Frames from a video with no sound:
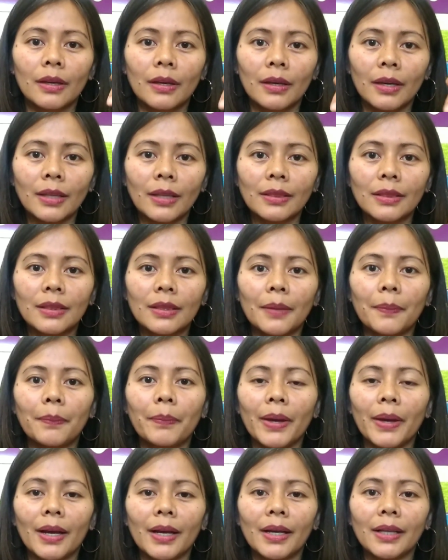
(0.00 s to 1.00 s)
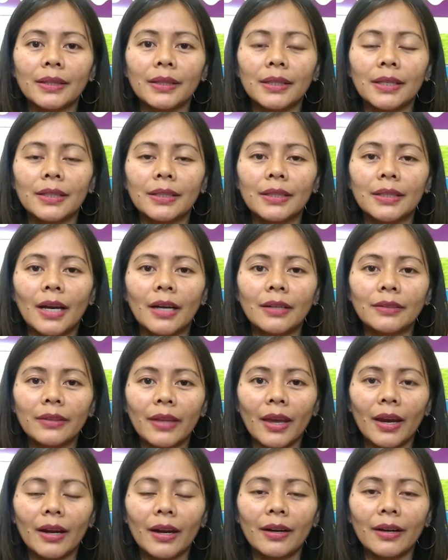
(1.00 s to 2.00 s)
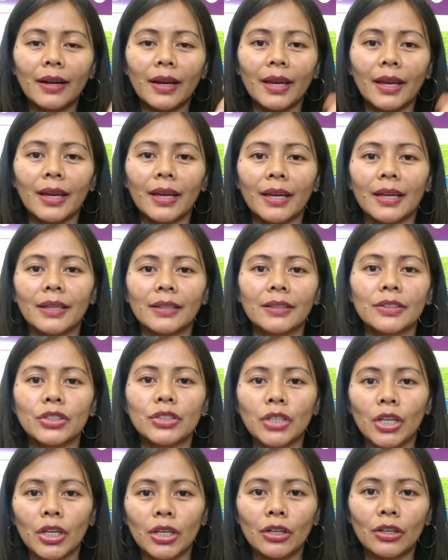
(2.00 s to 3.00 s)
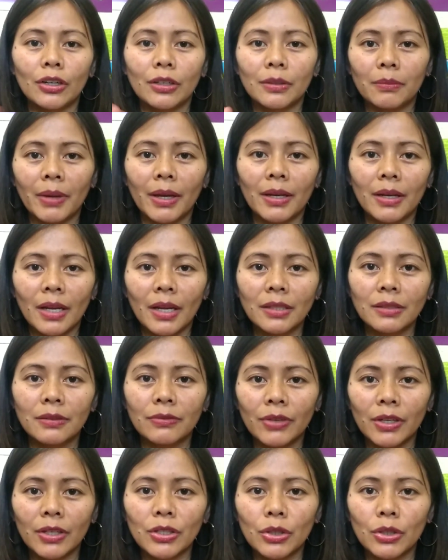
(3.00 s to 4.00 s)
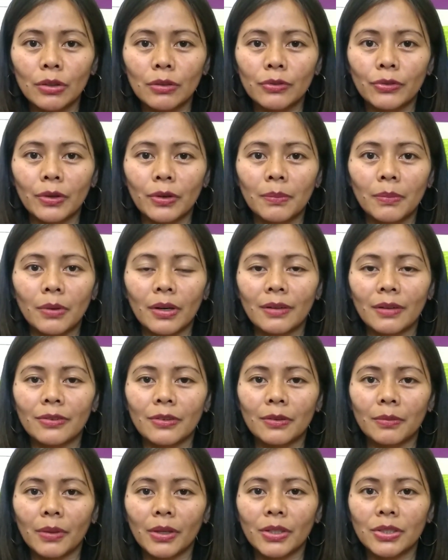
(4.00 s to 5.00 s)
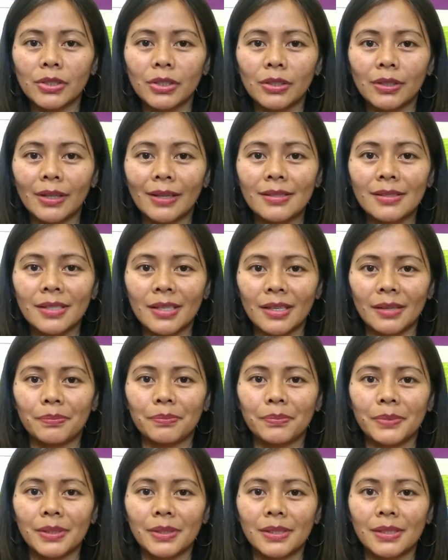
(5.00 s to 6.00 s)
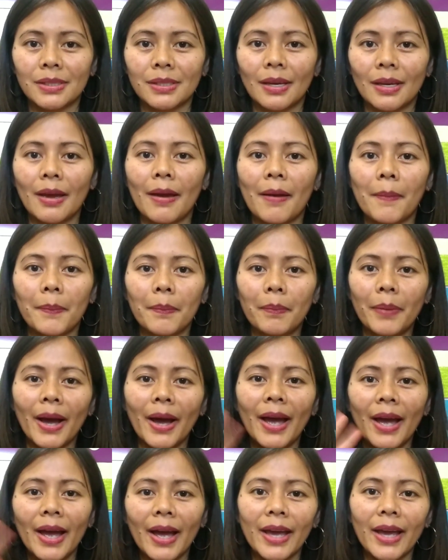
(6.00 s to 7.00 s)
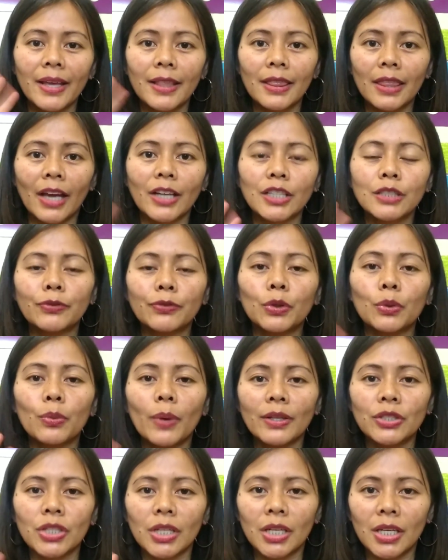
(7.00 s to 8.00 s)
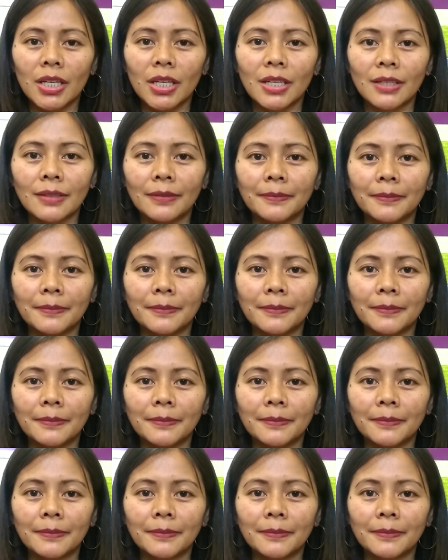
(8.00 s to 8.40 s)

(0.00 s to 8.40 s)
hit the bell down there, and see you on my next video for more information and tips. Bye! Thanks for watching.